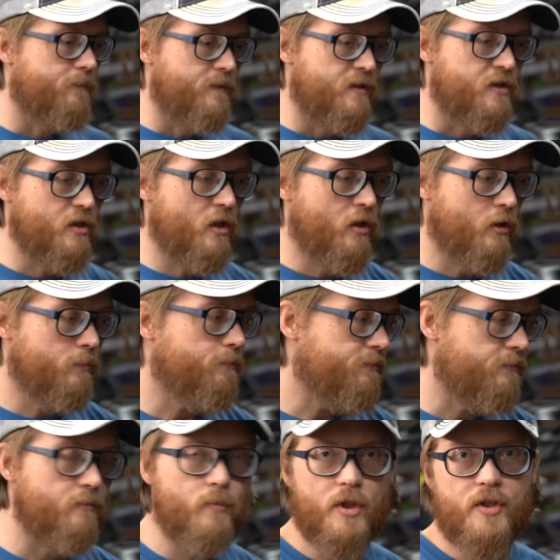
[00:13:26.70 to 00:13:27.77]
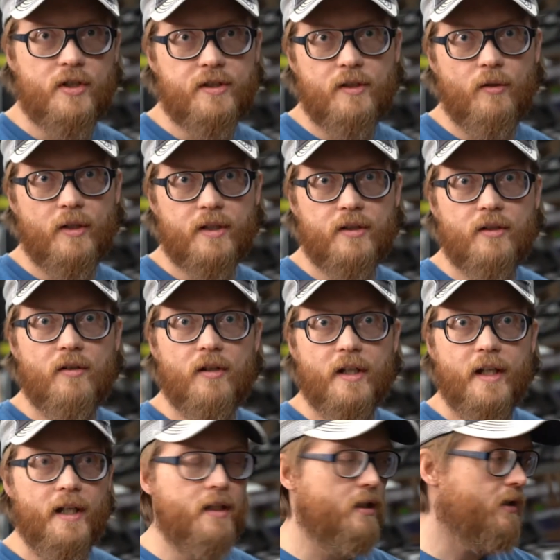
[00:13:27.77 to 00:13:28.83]
So we're just going to go
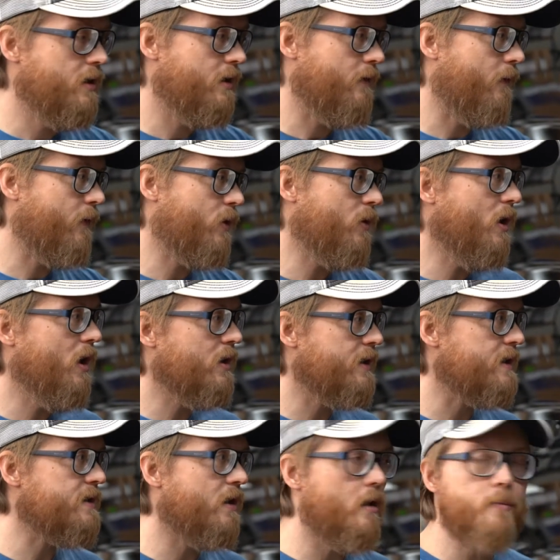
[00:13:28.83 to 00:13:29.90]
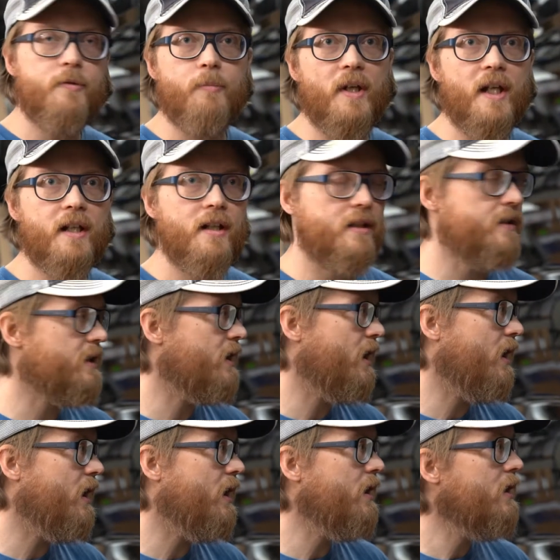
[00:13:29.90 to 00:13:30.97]
ahead and throw all these arms back on the
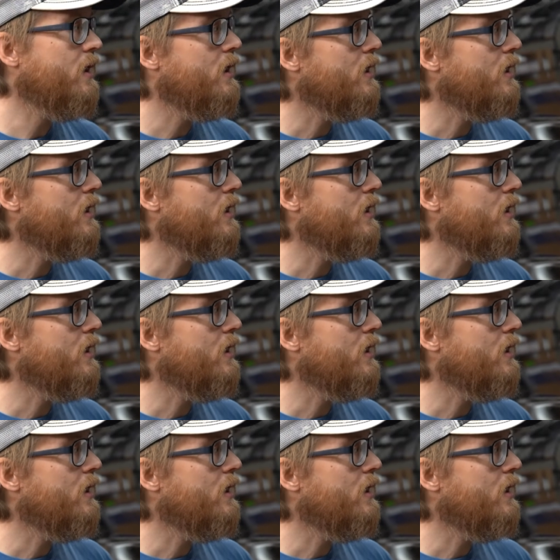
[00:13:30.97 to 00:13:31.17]
car.